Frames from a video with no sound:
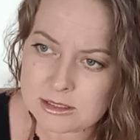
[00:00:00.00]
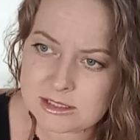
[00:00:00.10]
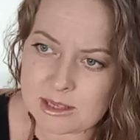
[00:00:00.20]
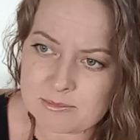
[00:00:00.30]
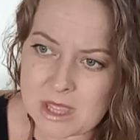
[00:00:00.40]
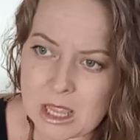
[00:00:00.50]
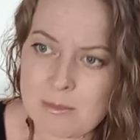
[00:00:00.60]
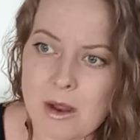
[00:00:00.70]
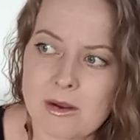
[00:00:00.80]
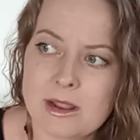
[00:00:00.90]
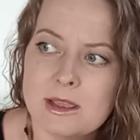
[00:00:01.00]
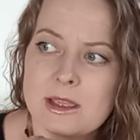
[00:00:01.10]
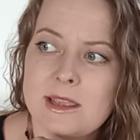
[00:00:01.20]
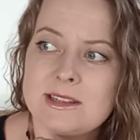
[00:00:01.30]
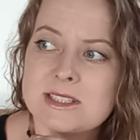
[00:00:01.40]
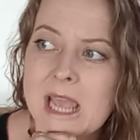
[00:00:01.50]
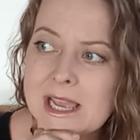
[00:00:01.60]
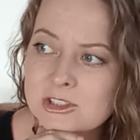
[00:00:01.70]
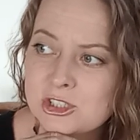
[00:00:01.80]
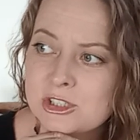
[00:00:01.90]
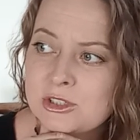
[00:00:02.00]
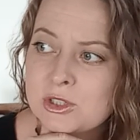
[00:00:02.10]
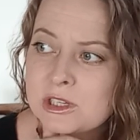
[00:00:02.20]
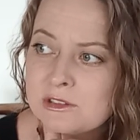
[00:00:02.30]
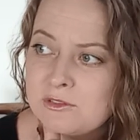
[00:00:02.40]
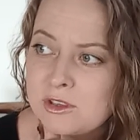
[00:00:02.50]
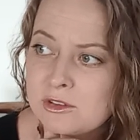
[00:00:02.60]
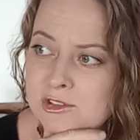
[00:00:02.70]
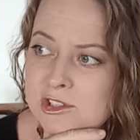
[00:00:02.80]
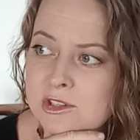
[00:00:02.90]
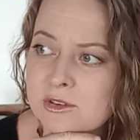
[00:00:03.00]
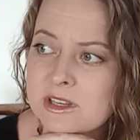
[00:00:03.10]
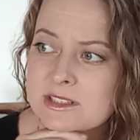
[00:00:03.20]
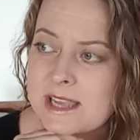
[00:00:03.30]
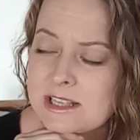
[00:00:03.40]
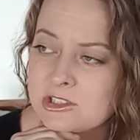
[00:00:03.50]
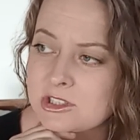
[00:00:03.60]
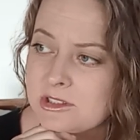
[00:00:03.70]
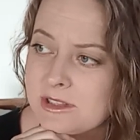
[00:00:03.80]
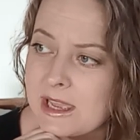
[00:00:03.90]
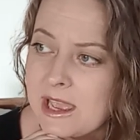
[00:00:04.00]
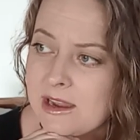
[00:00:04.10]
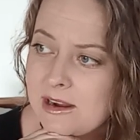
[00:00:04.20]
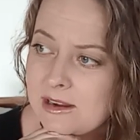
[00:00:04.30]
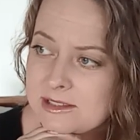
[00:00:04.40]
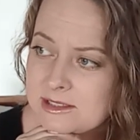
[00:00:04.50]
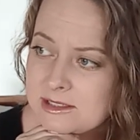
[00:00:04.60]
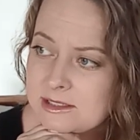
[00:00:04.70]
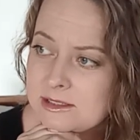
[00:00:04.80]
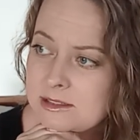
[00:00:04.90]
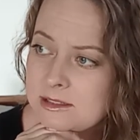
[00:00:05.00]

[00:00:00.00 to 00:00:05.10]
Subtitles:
something about intentional confusion or intentional chaos.